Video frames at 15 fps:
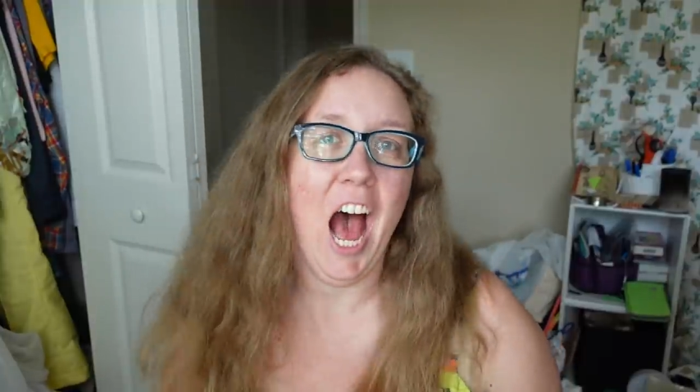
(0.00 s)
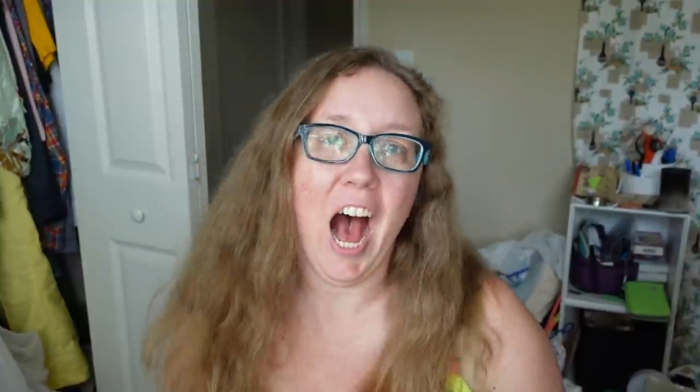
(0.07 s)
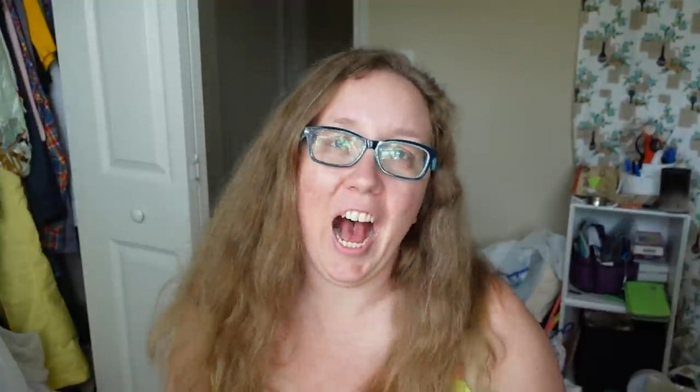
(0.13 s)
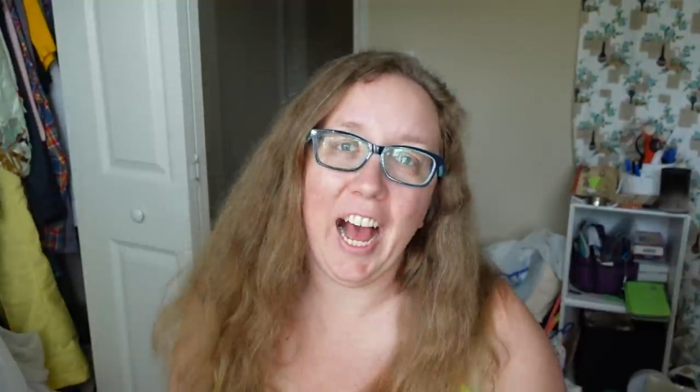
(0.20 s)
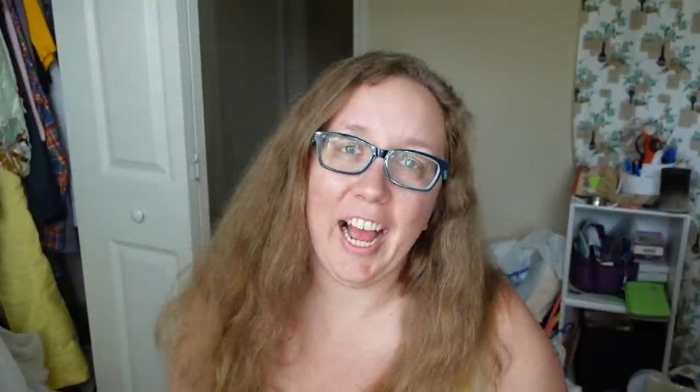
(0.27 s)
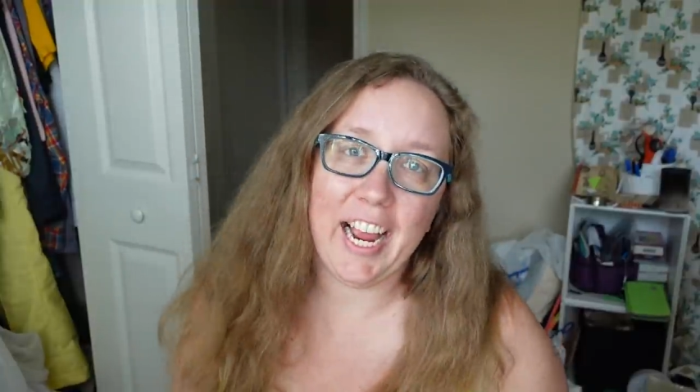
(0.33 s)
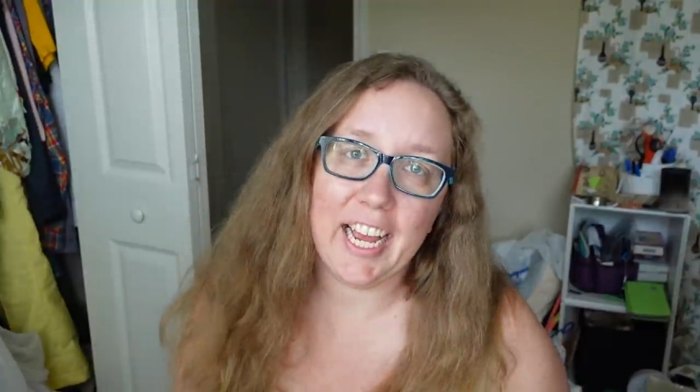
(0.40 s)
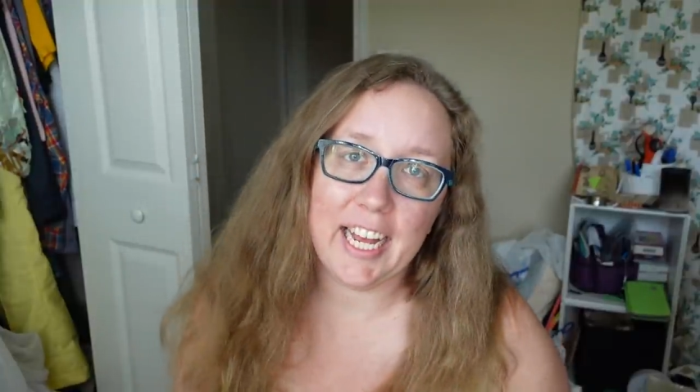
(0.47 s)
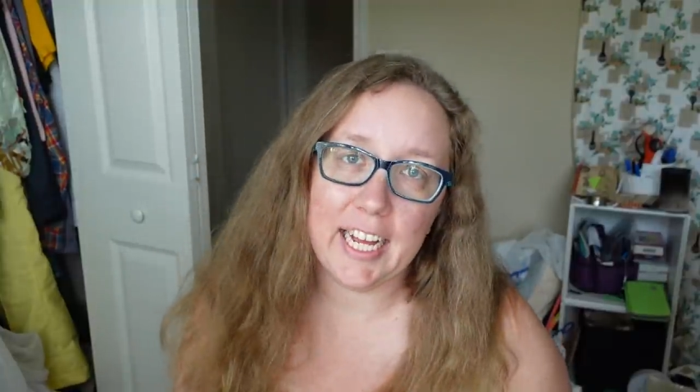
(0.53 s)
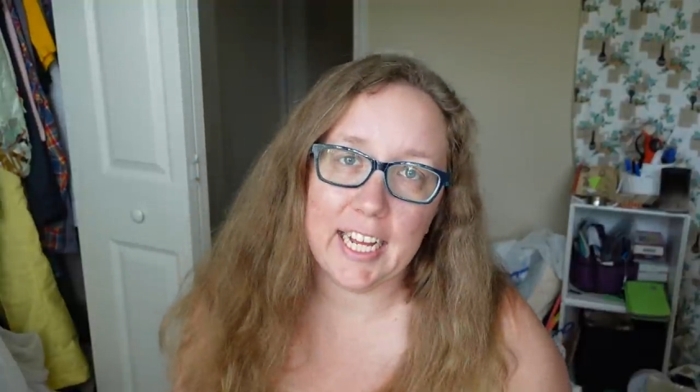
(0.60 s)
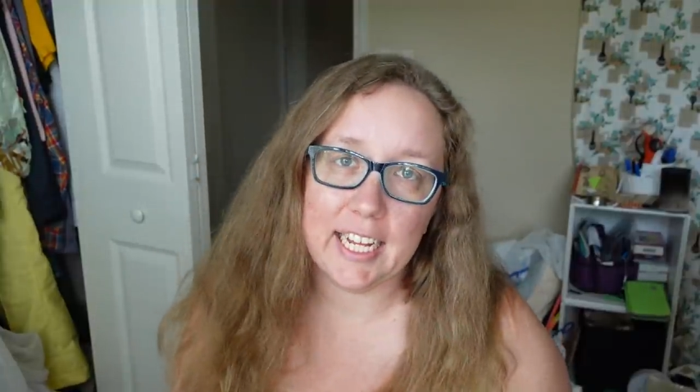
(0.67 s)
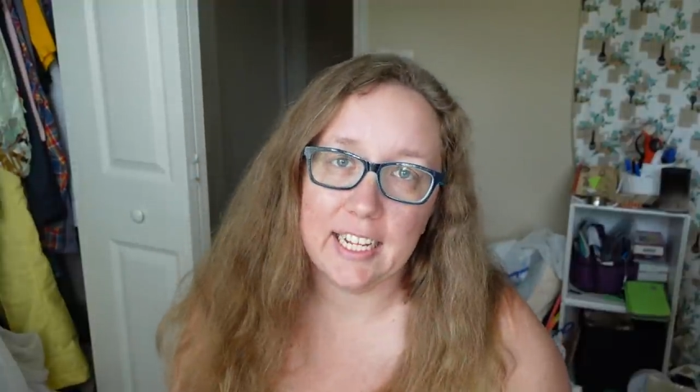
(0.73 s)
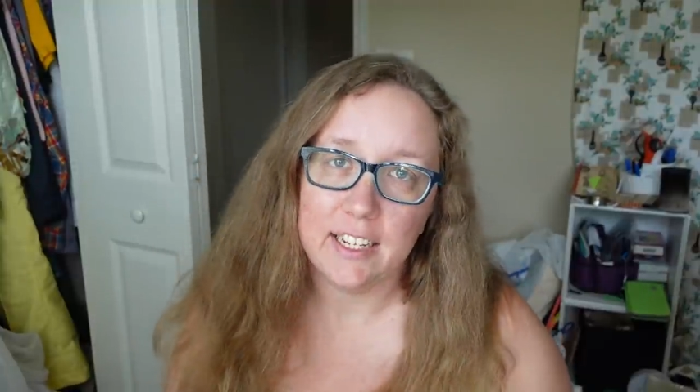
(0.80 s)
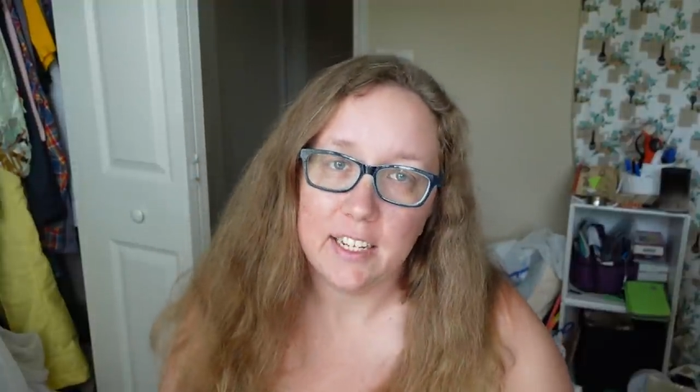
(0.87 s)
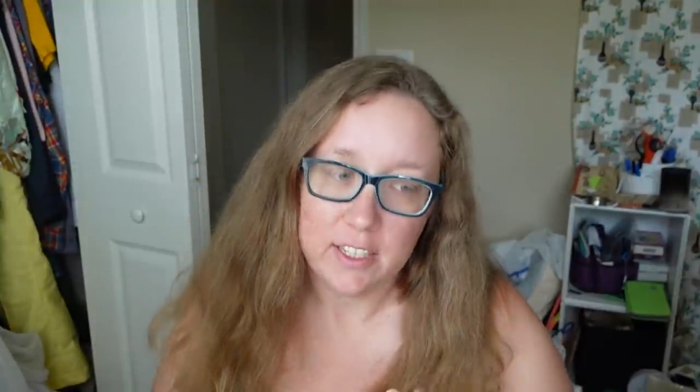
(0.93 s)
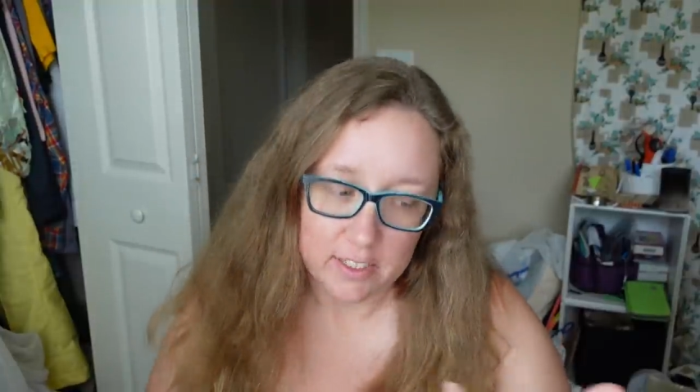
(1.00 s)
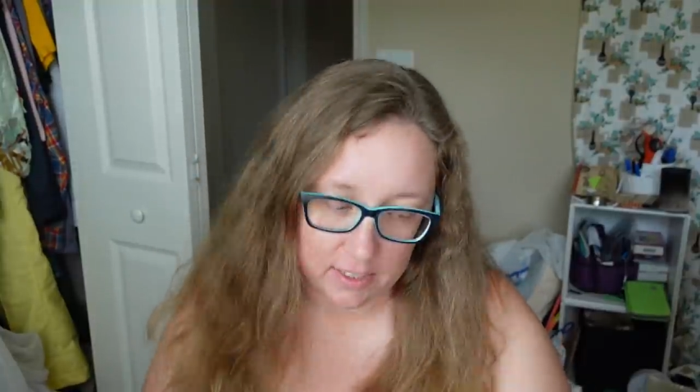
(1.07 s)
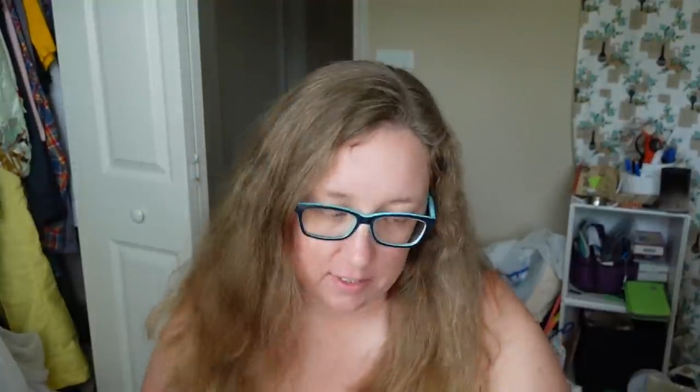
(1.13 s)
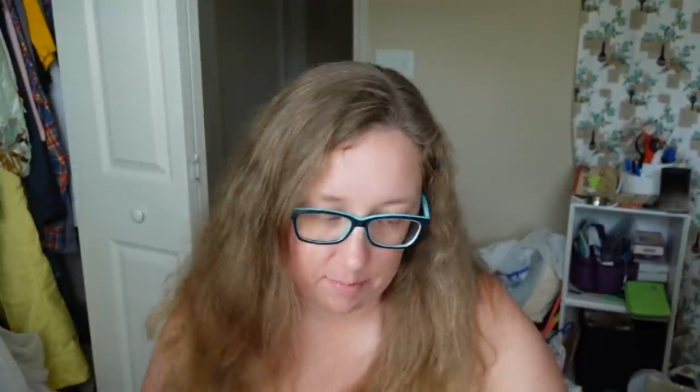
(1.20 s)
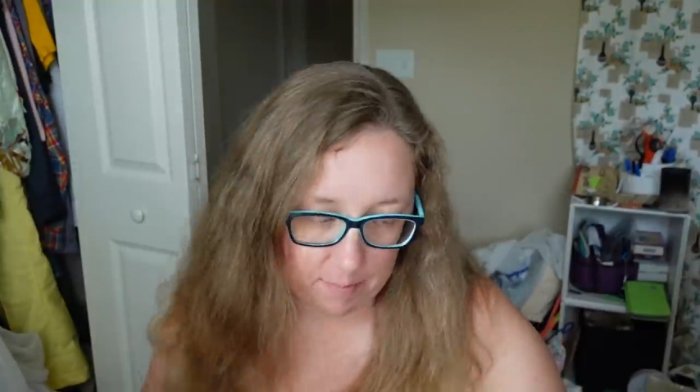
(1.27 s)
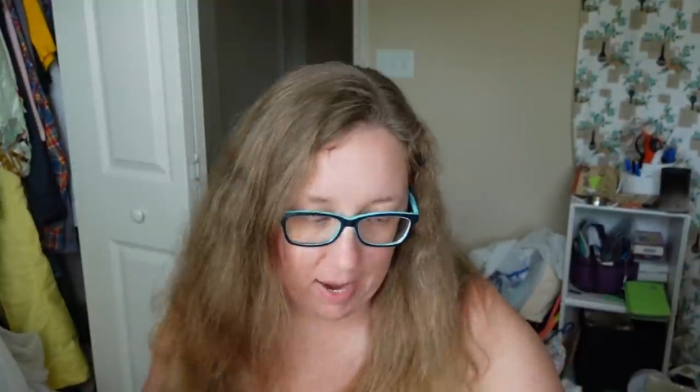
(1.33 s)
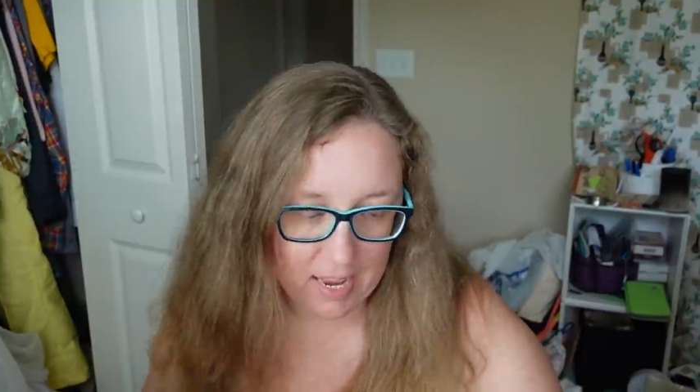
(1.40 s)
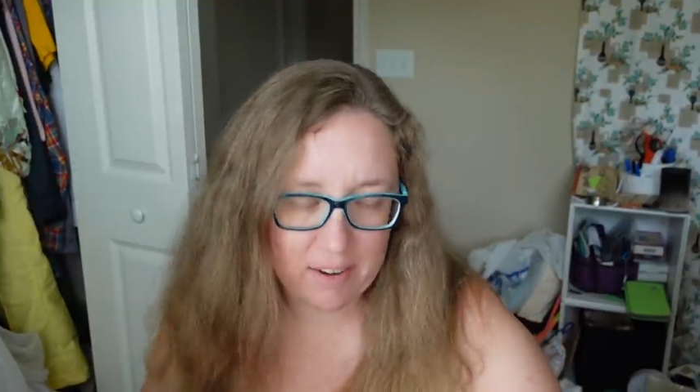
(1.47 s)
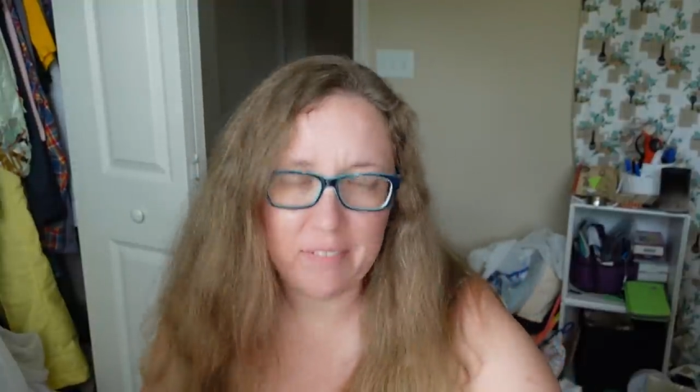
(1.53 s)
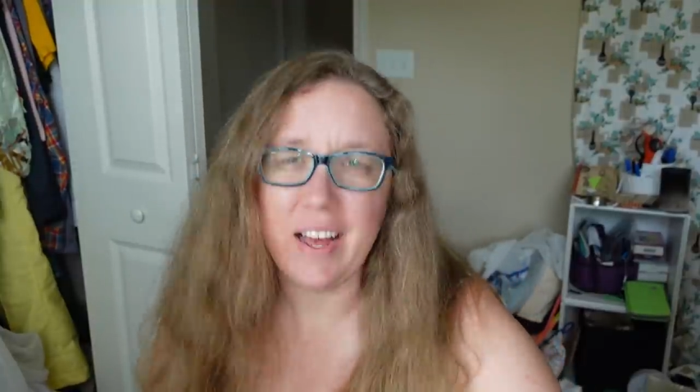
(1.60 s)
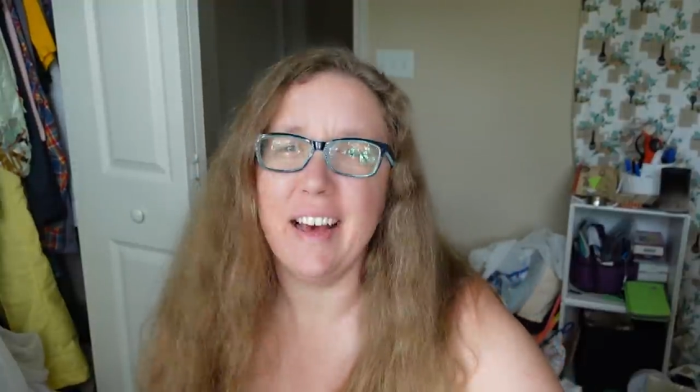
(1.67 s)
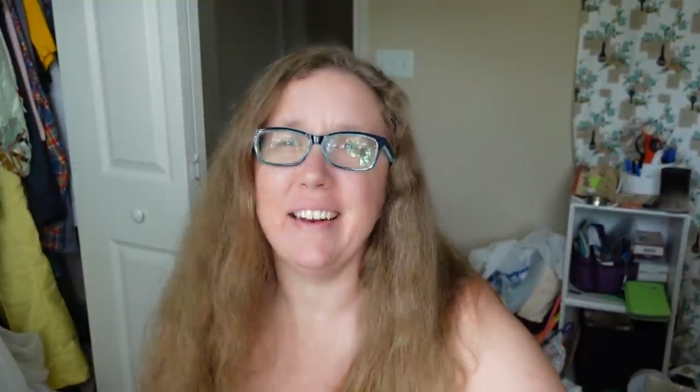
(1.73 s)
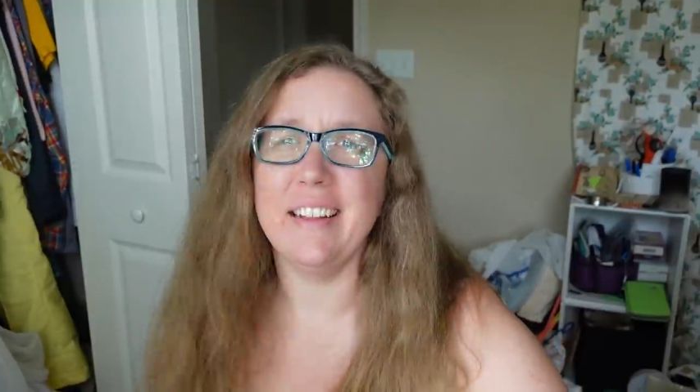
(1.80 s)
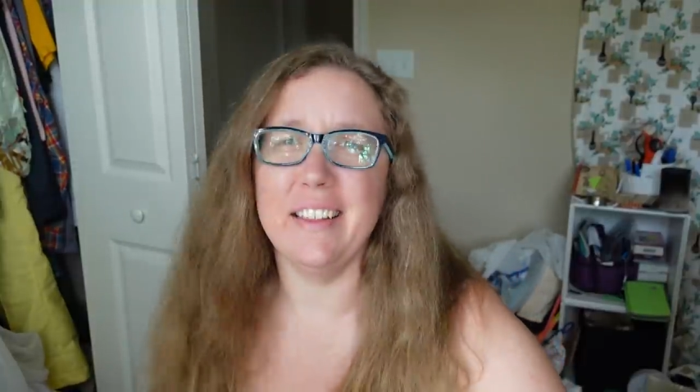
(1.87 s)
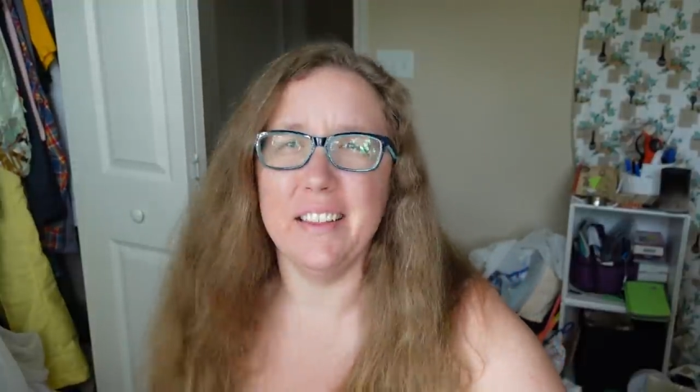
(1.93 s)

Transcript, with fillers: I uh, might have gotten